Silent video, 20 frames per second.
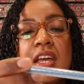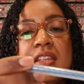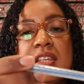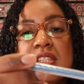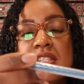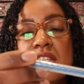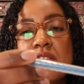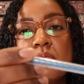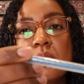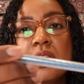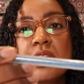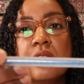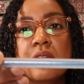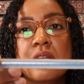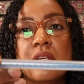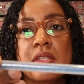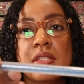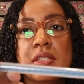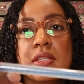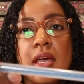This is what it
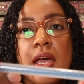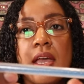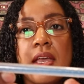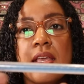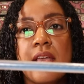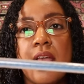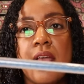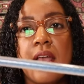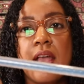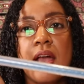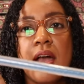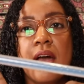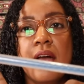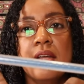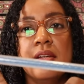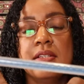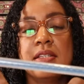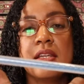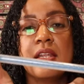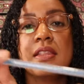looks like,
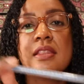and